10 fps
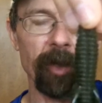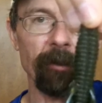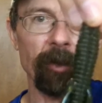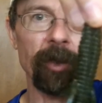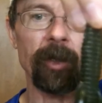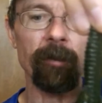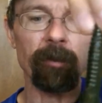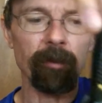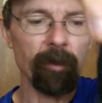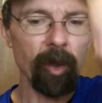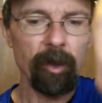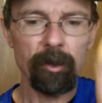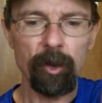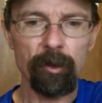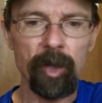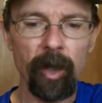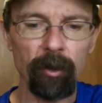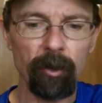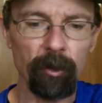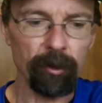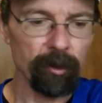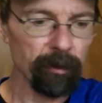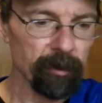getting rid of them two tentacles.